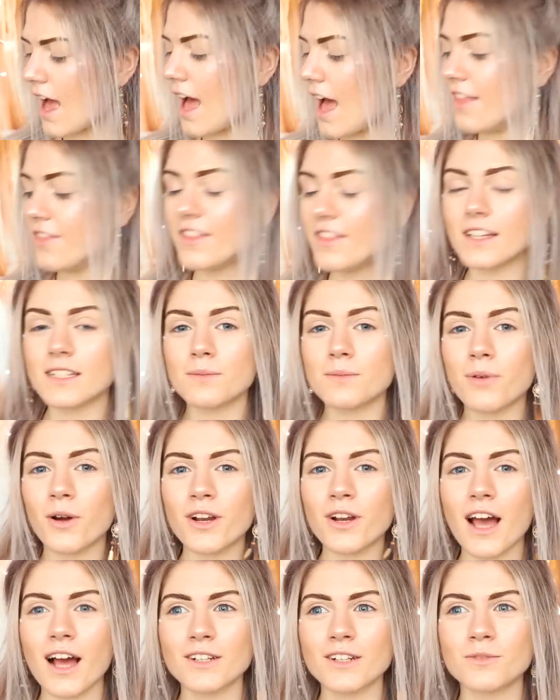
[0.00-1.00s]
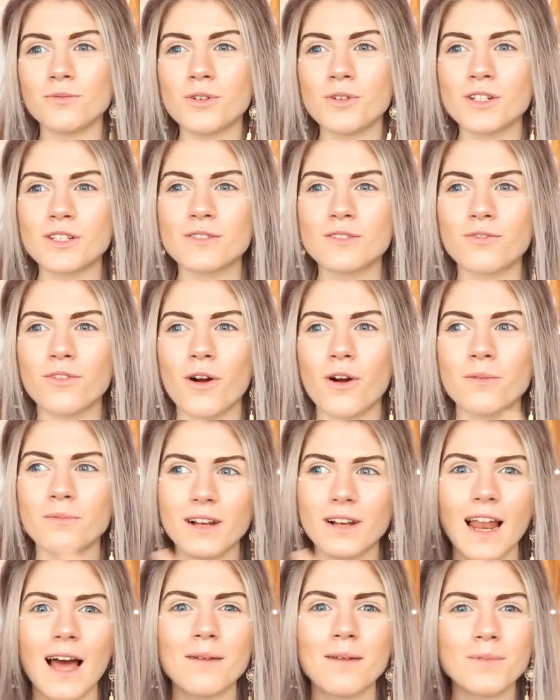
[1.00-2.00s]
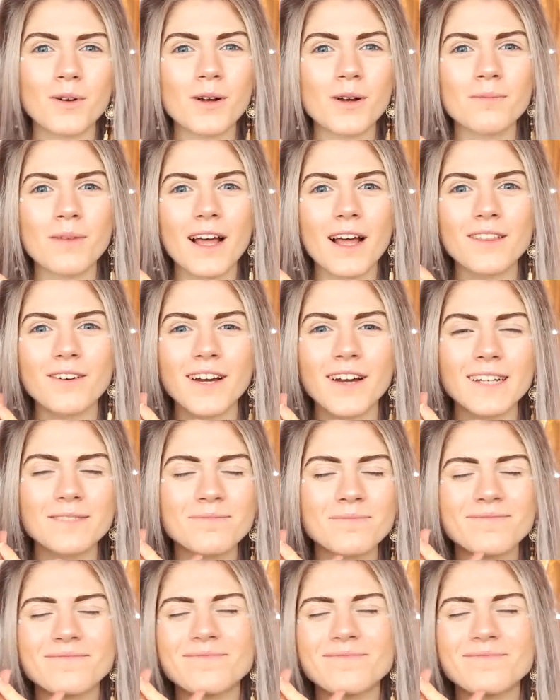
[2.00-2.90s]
And this product was from Glambot, by the way.